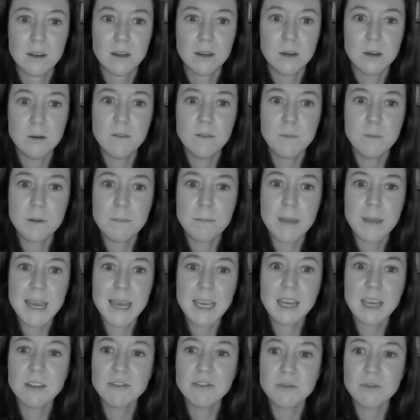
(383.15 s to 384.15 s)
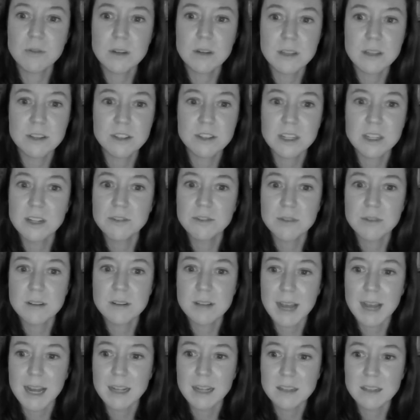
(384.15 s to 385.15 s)
who have been making sure the children's
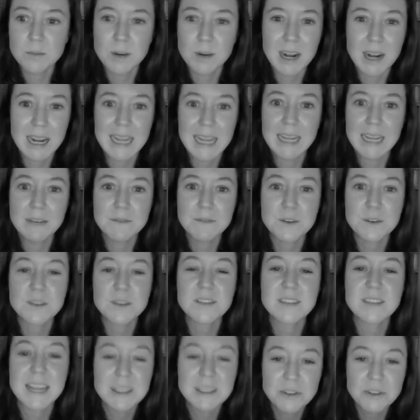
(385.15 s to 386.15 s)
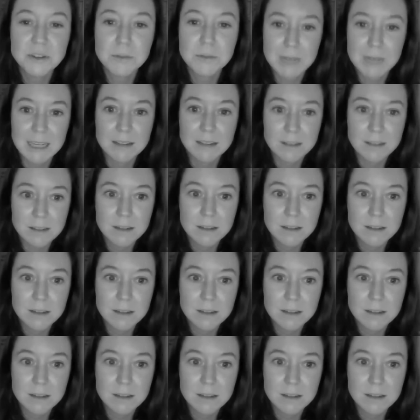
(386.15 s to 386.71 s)
hands were clean for centuries,